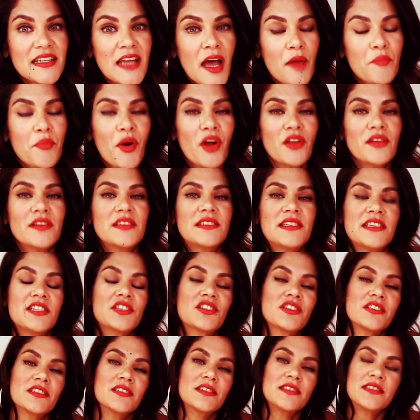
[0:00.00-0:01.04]
how
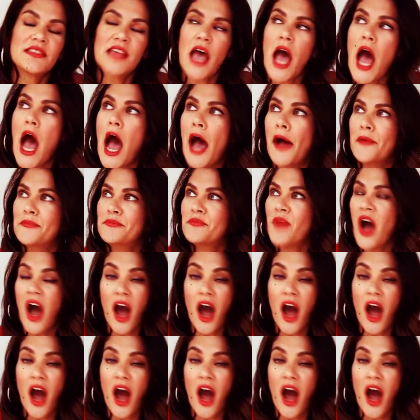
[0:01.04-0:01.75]
politicians um,